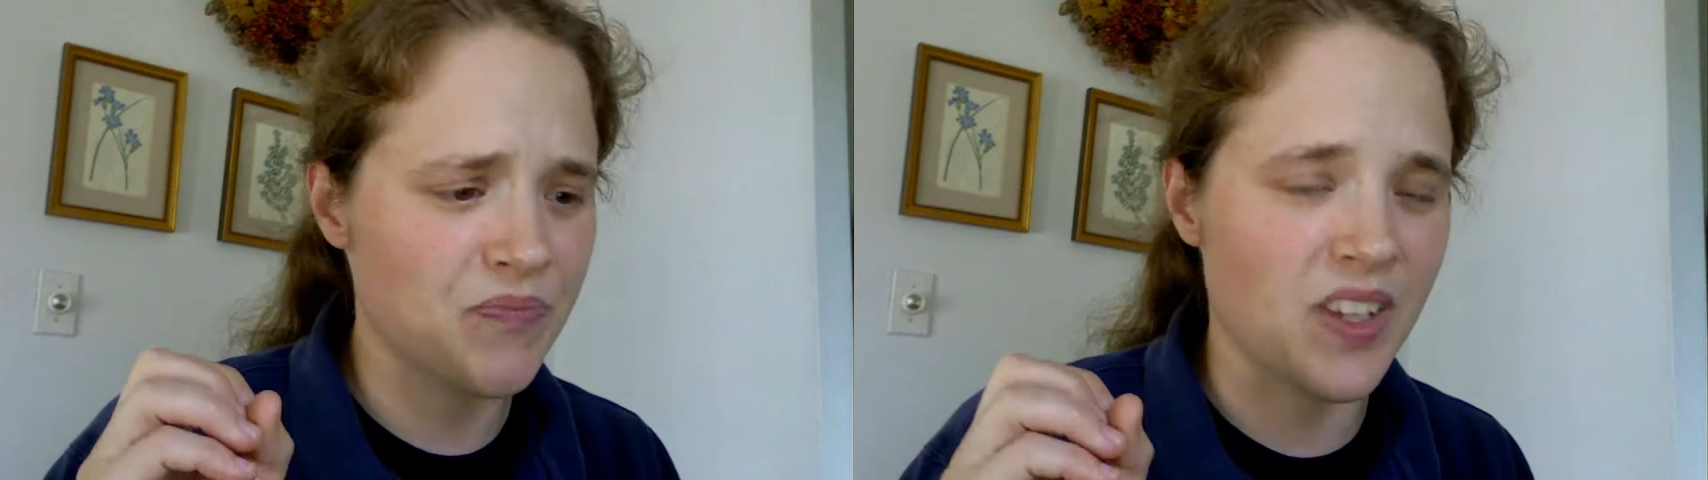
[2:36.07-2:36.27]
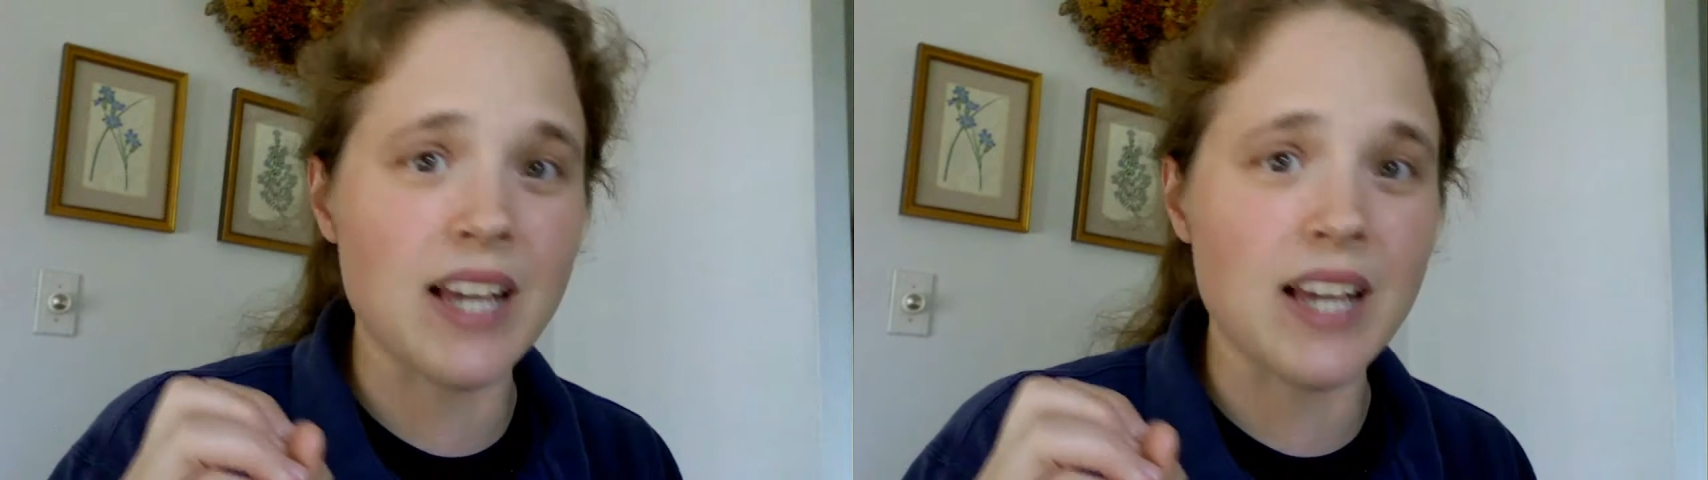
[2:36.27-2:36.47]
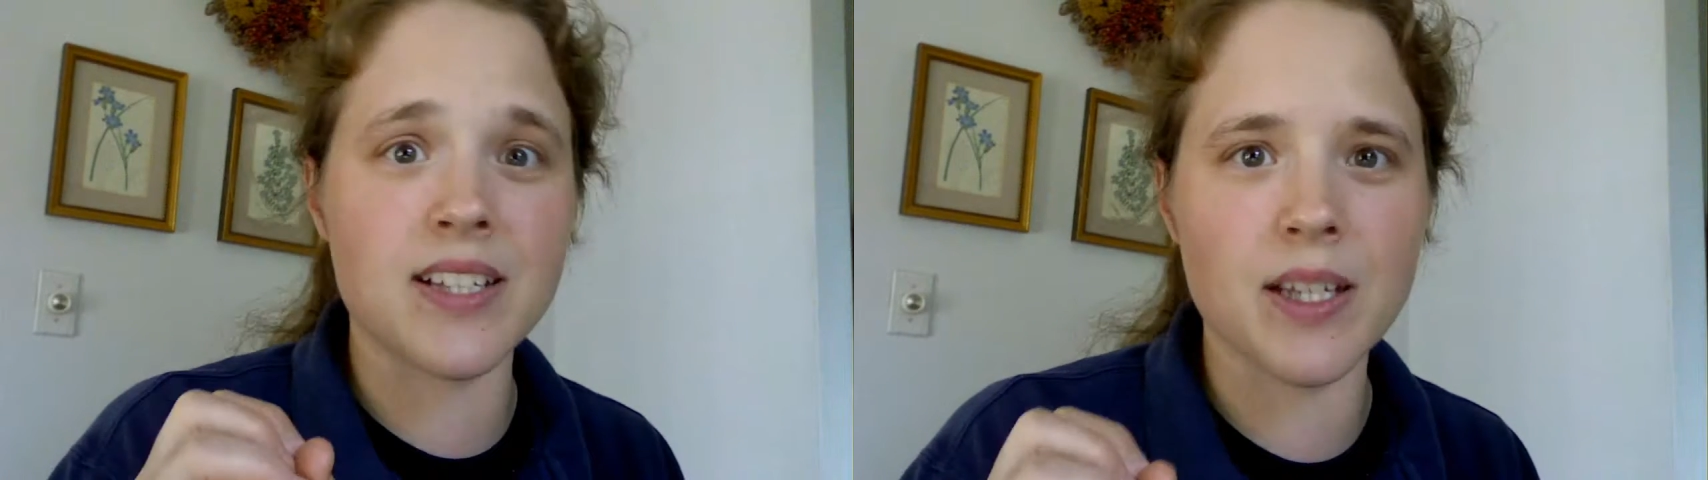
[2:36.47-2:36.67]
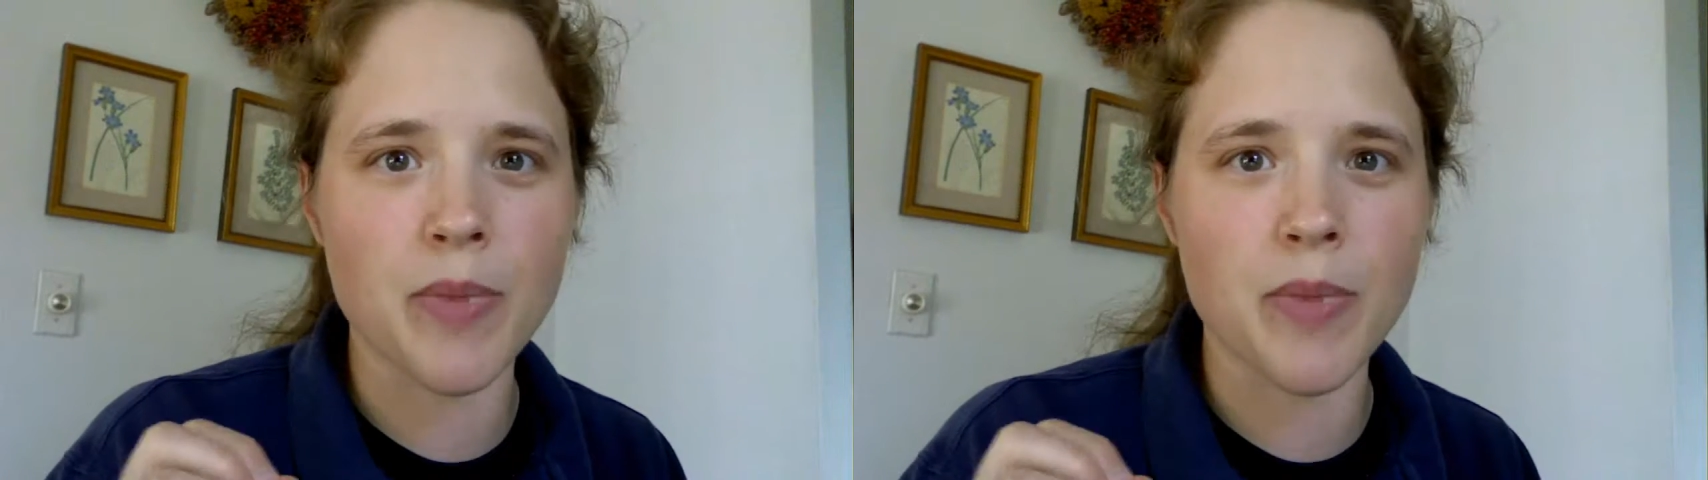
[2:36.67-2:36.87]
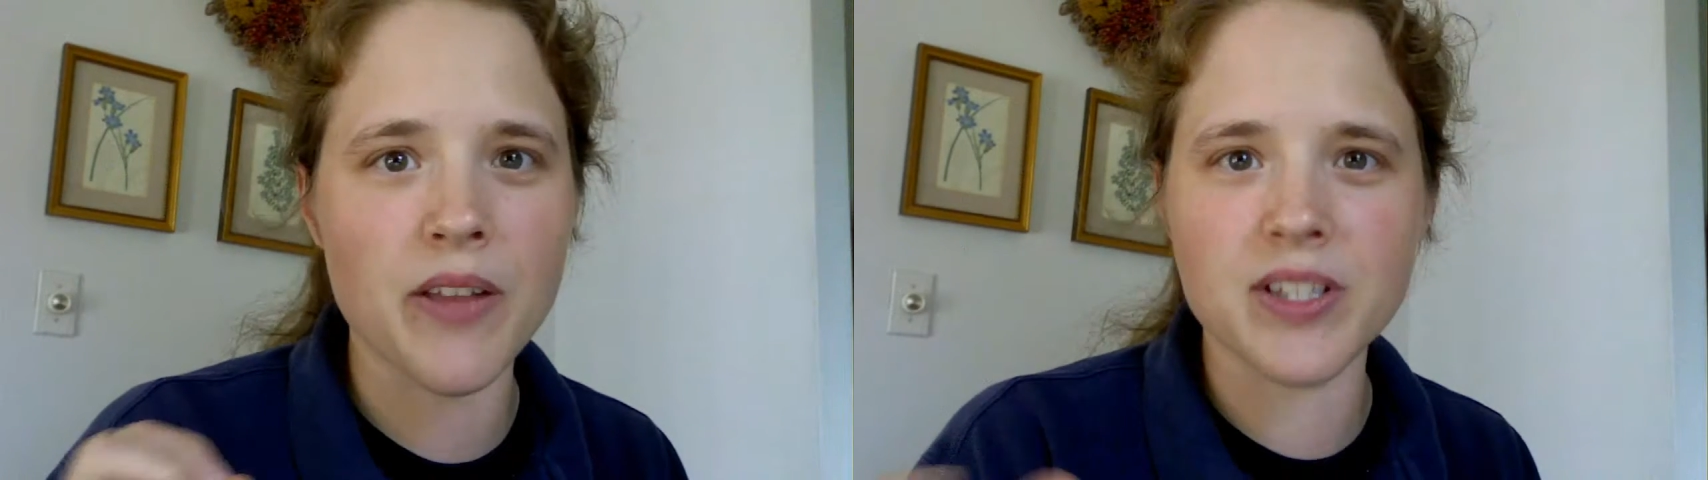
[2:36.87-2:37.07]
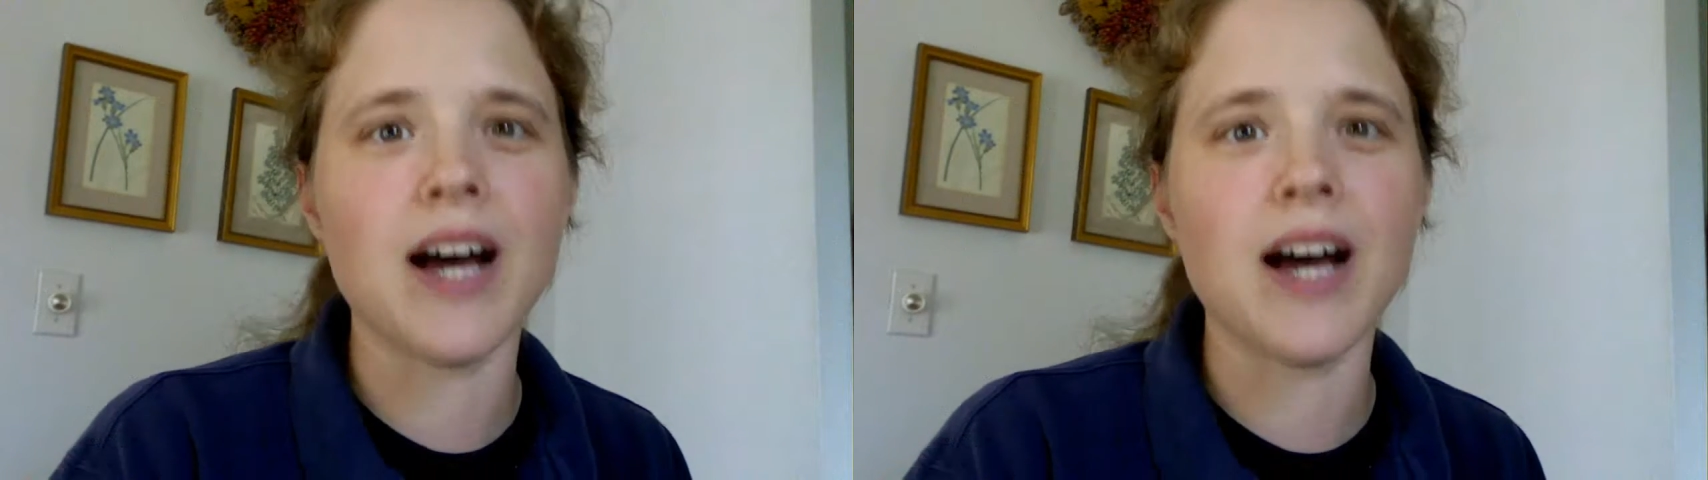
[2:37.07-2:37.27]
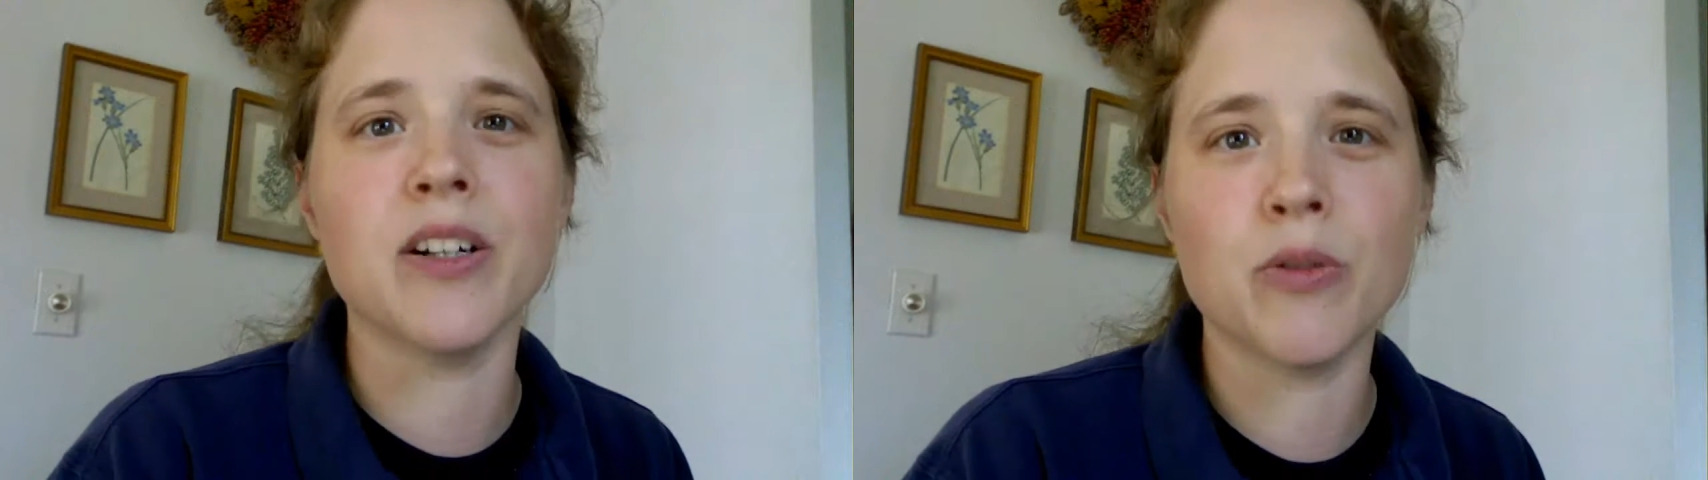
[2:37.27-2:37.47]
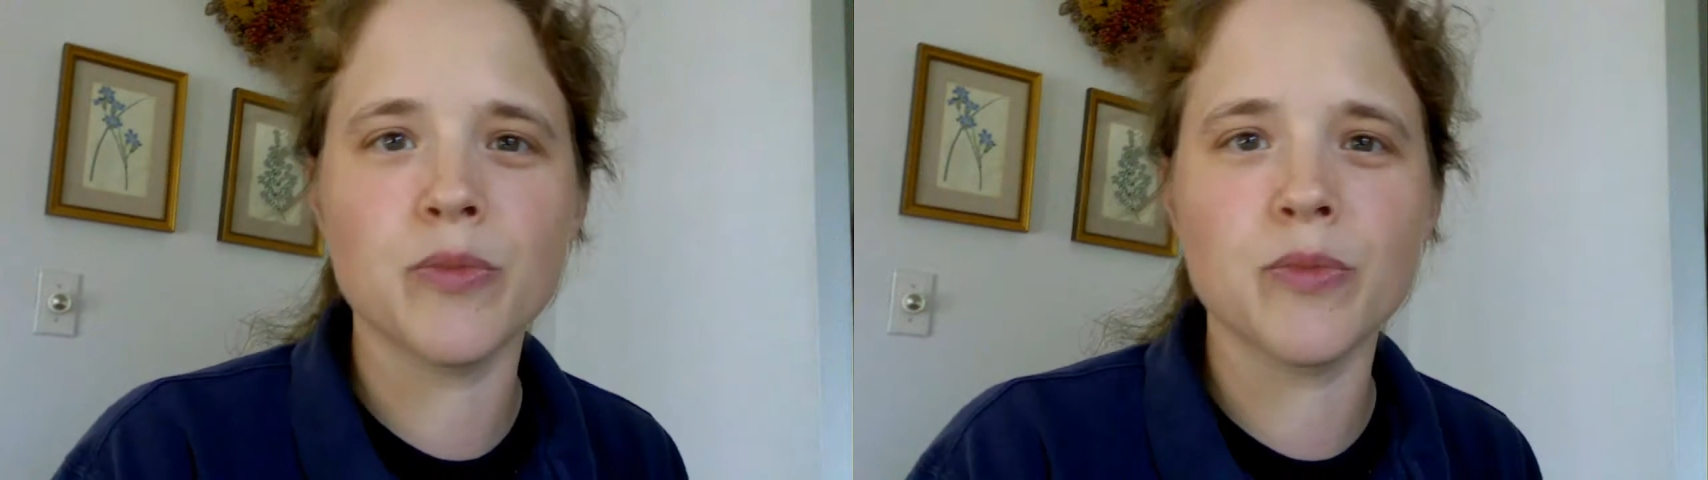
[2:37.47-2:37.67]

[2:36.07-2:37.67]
guessing by the title